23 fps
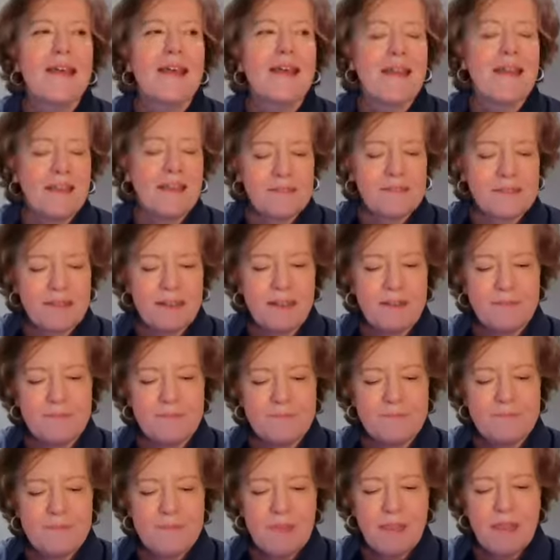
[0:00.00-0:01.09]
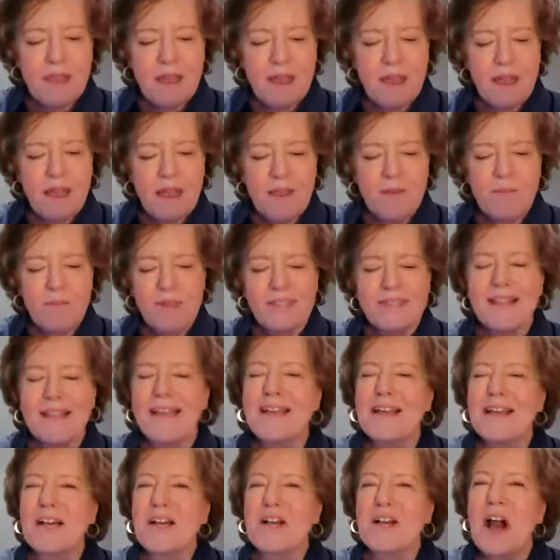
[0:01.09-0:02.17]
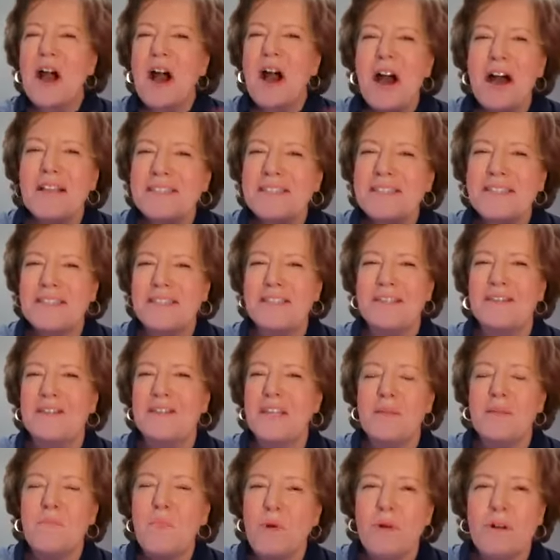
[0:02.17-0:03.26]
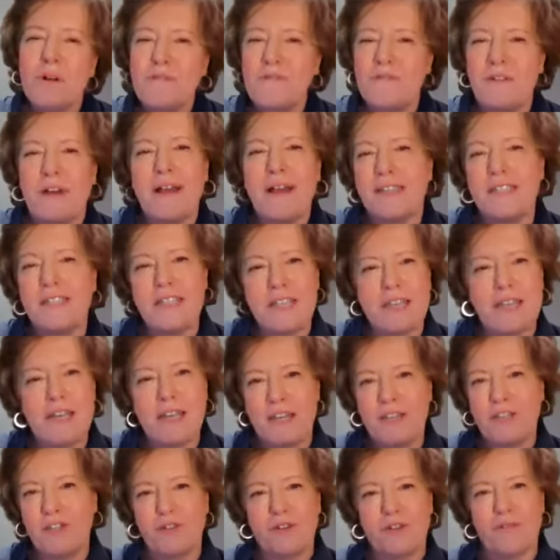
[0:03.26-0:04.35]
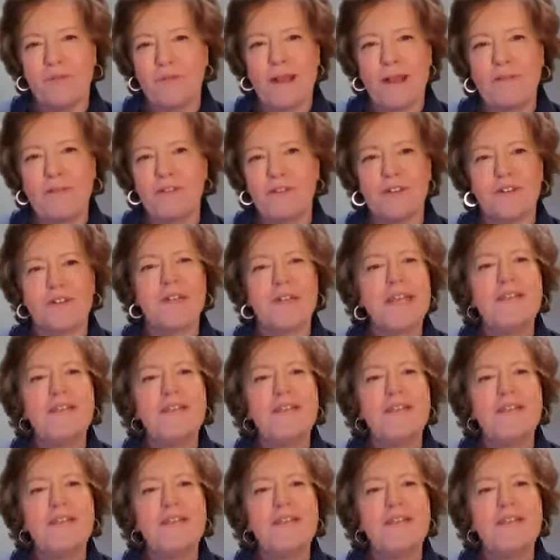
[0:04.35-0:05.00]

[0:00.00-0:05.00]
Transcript: And I was like a constantly mortified teenager around her,